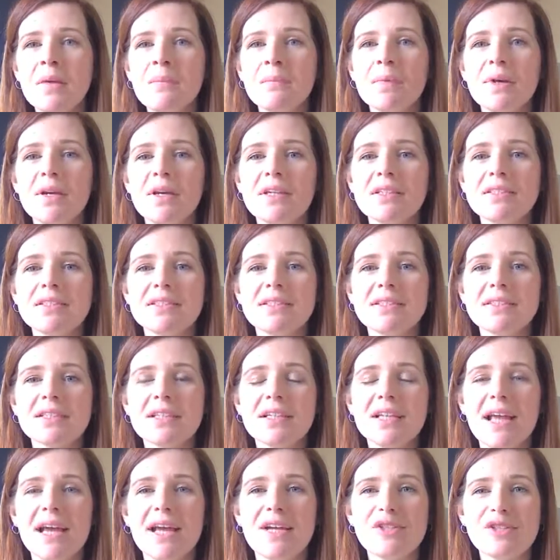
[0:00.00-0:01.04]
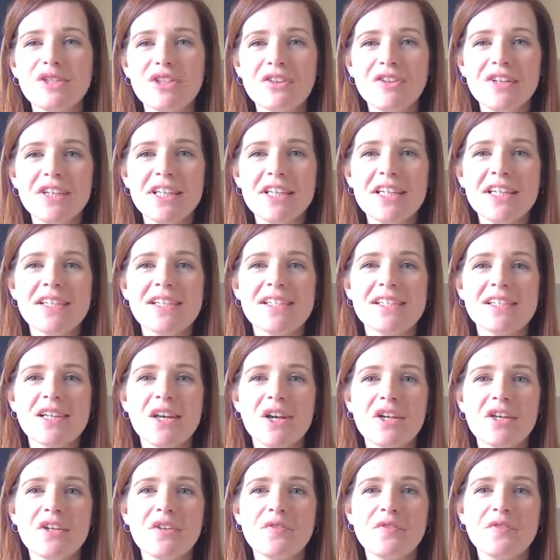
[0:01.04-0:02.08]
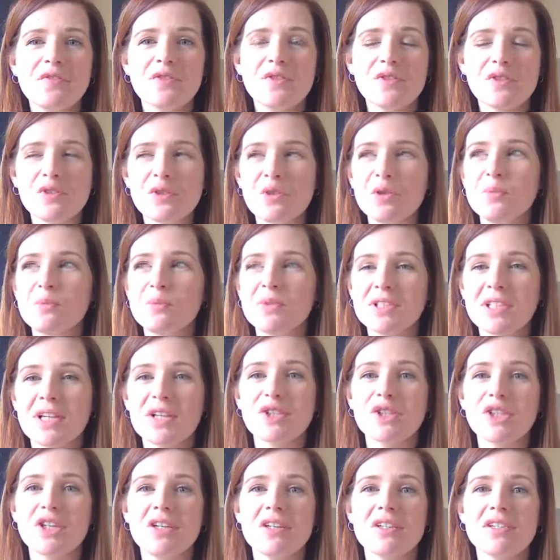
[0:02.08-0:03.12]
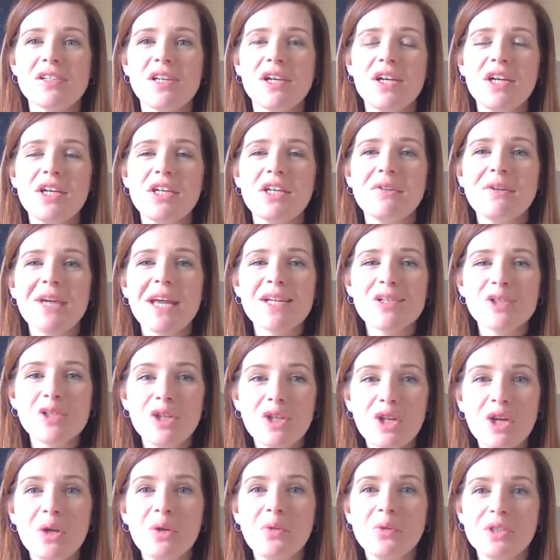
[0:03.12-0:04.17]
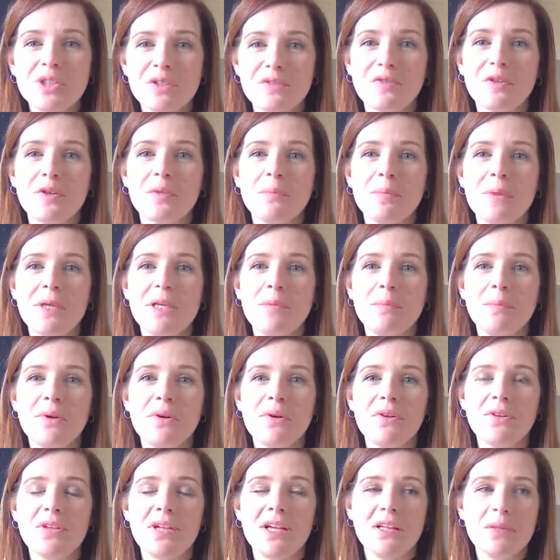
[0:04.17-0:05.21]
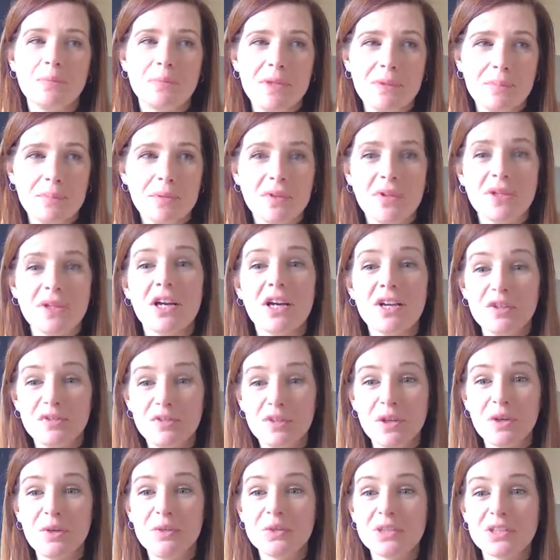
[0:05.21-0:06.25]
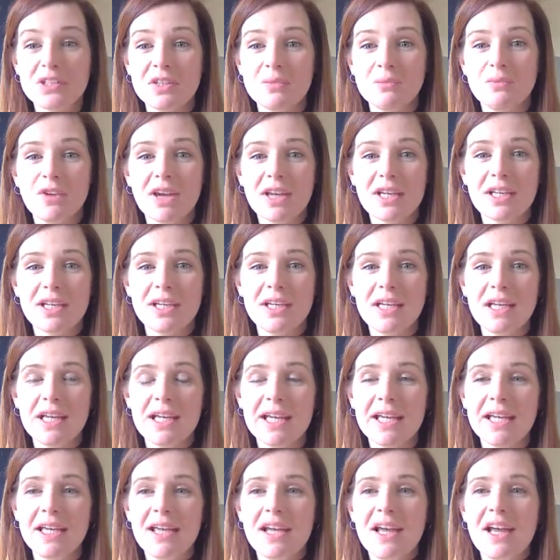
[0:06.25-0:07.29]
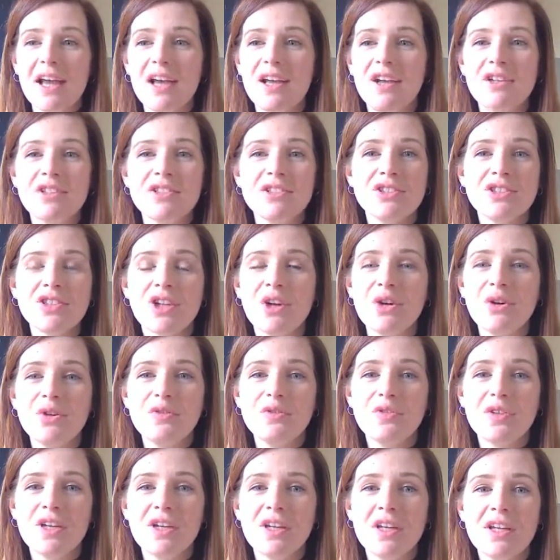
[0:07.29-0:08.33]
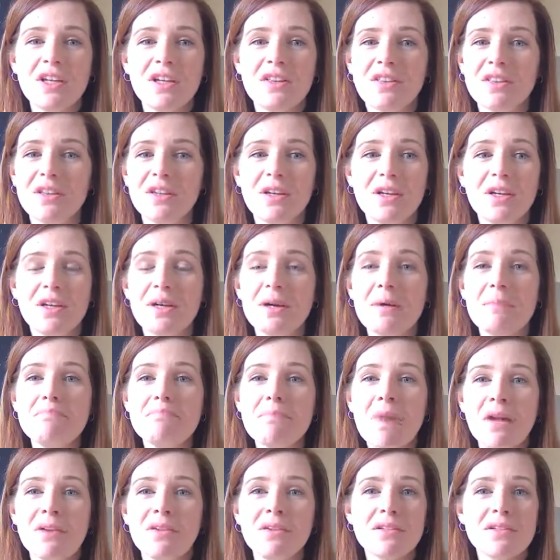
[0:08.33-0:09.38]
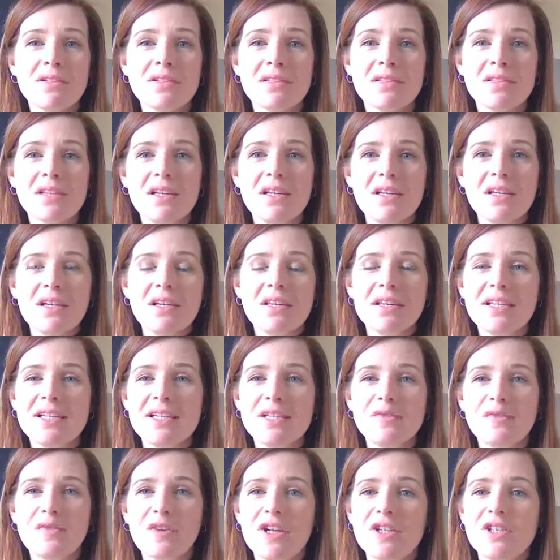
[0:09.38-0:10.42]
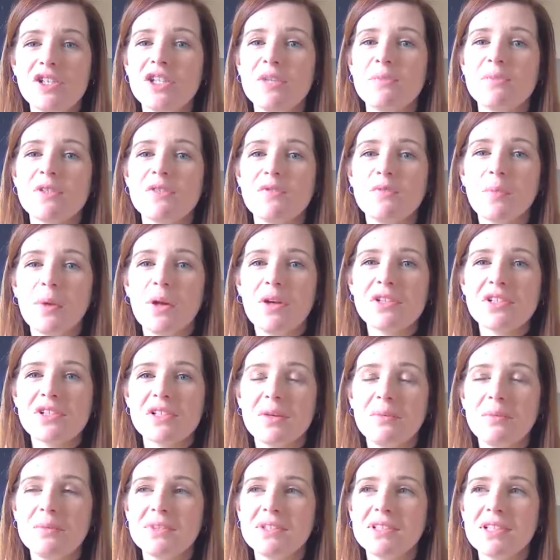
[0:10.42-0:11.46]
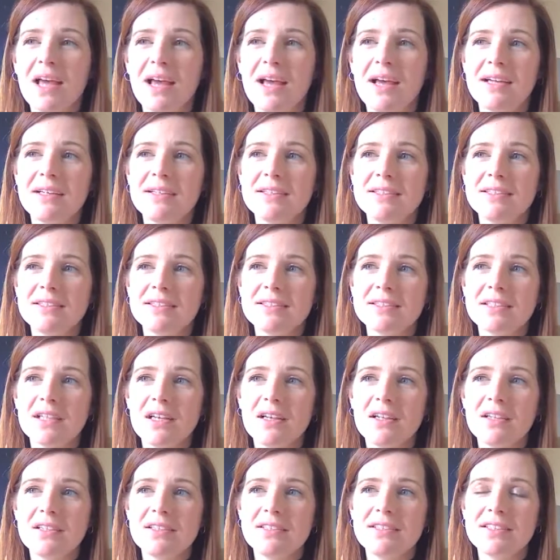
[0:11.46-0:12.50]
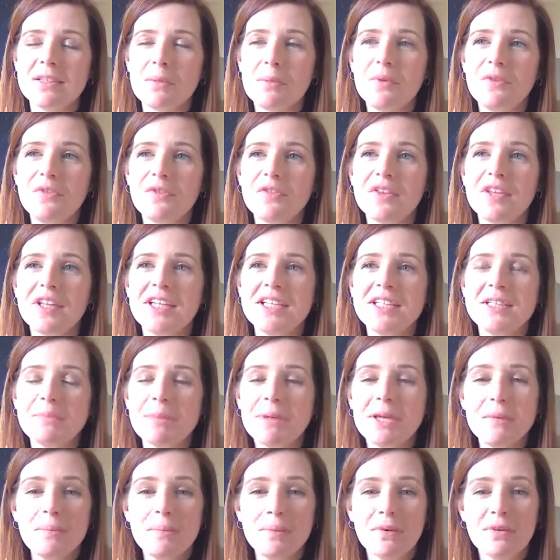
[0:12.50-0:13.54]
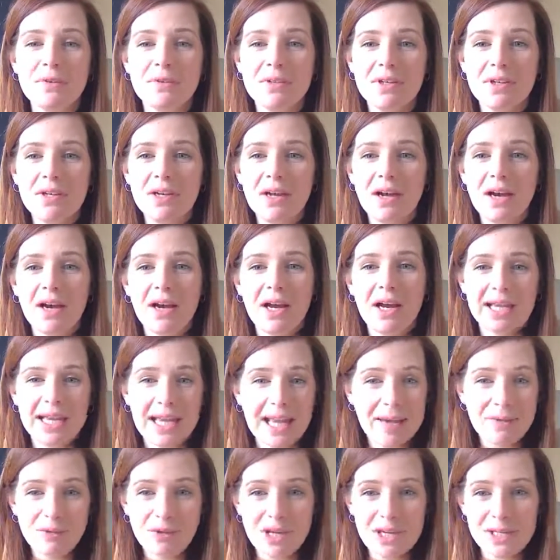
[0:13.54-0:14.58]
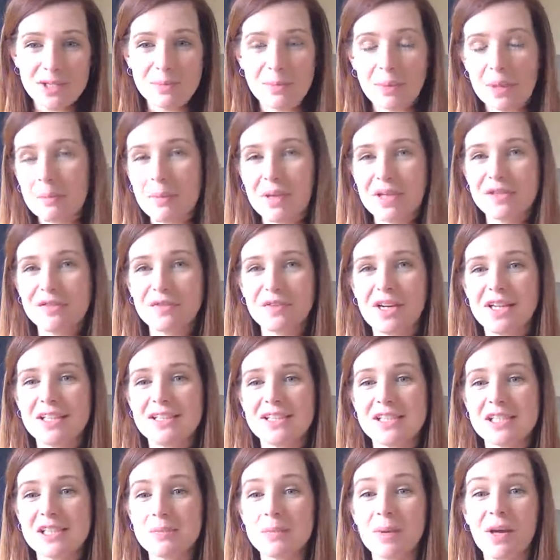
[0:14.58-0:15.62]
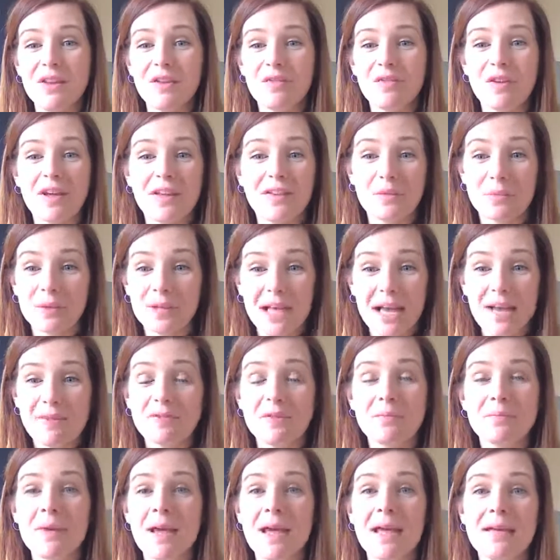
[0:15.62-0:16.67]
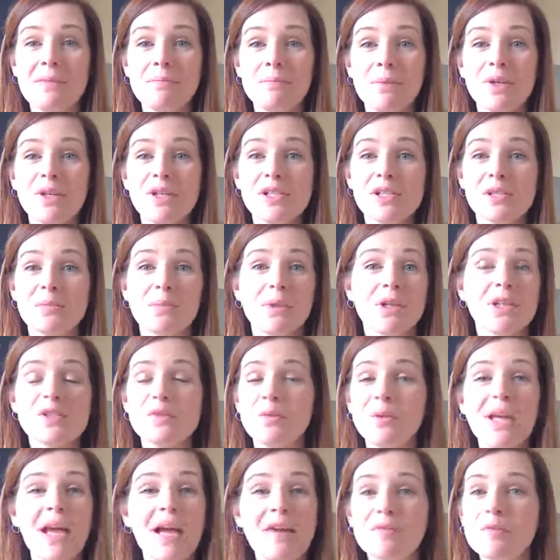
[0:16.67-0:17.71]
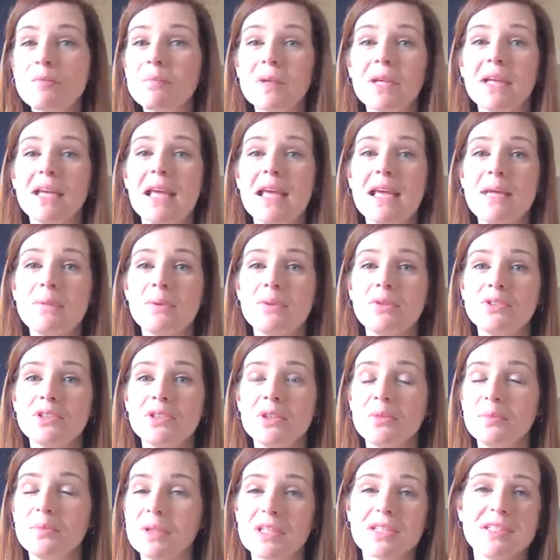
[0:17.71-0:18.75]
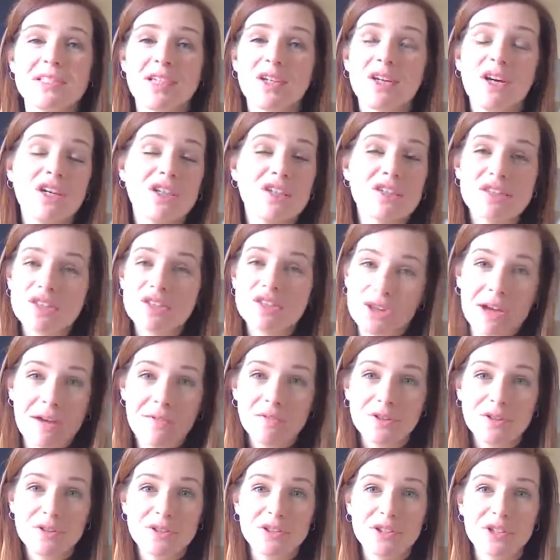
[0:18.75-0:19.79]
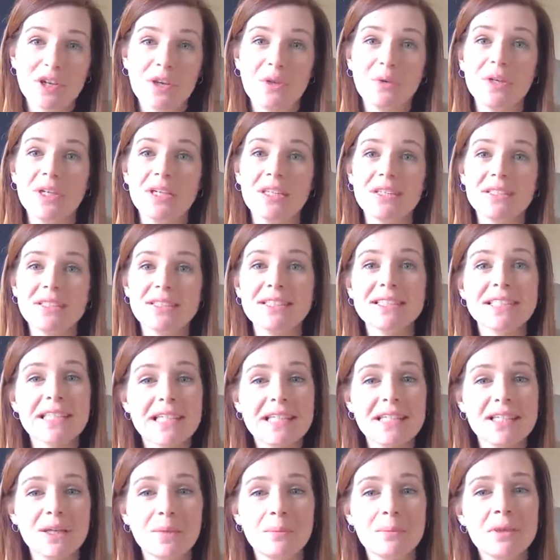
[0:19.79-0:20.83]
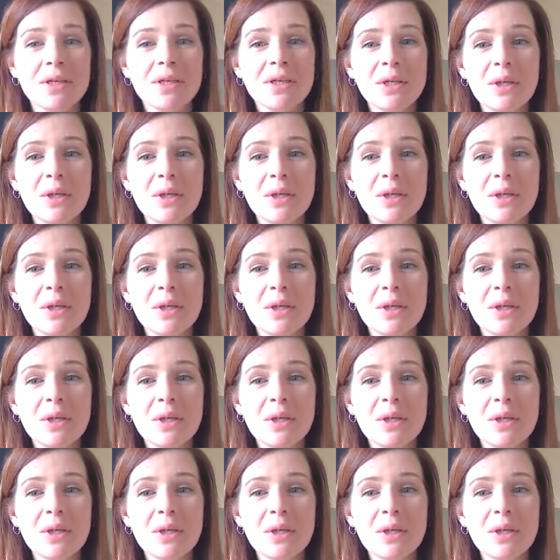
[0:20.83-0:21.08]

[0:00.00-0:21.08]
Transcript: But yeah, during these kind of Zoom sessions, you get to know different people and the people that kind of go to them regularly. And over the months, these friendships have blossomed, and some of these people I count as my best friends, despite the fact that we haven't met in person because we haven't been able to, because I can't travel to go and see them.